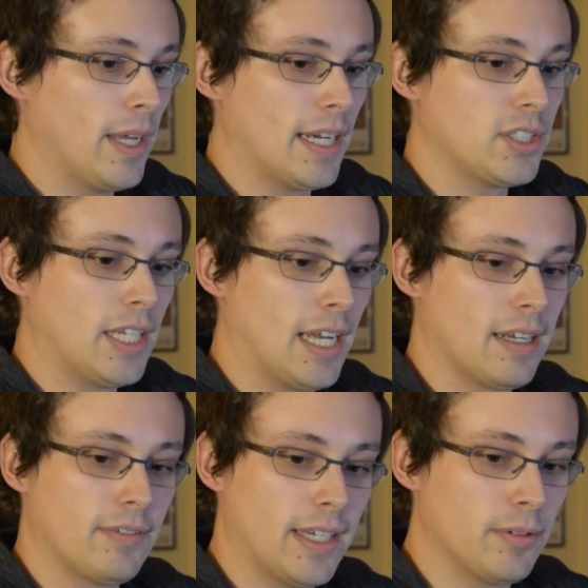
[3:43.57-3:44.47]
actually
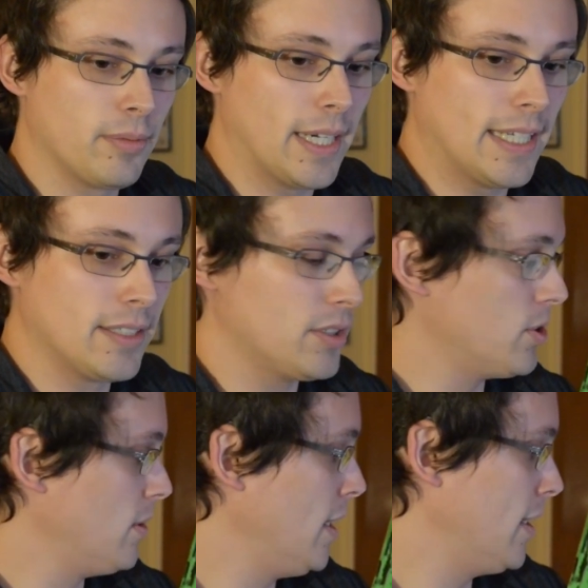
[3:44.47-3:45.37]
have a right
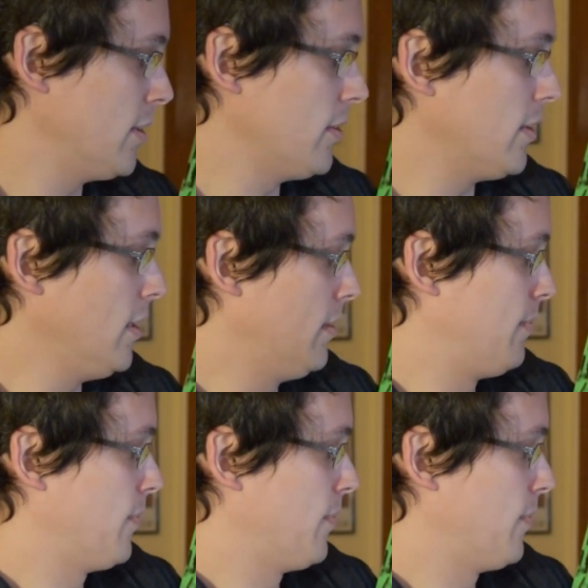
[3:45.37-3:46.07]
triangle